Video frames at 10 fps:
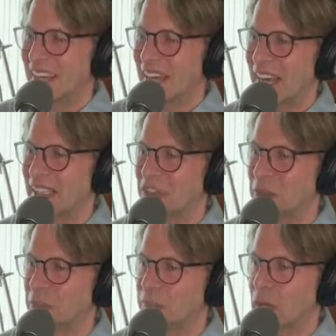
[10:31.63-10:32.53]

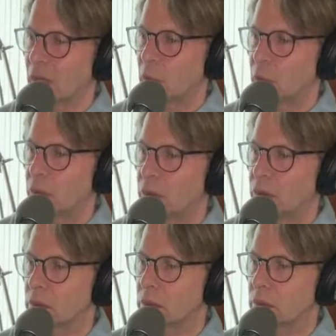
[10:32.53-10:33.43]
And I
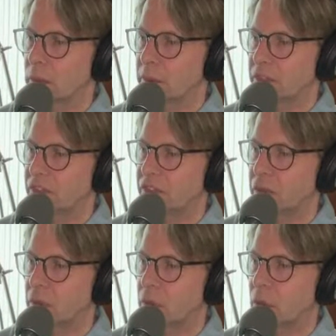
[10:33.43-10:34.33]
will let me just
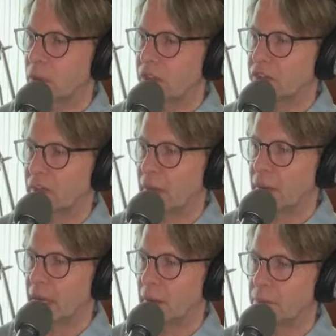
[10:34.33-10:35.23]
do a quick
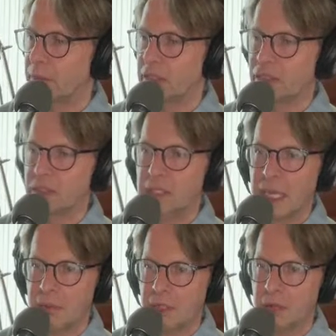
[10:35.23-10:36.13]
shout out. Benty,
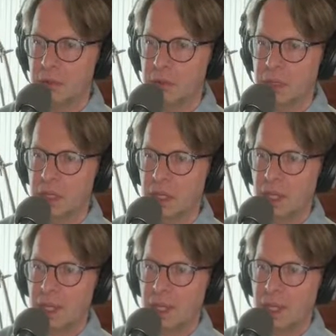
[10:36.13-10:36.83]
how are you doing?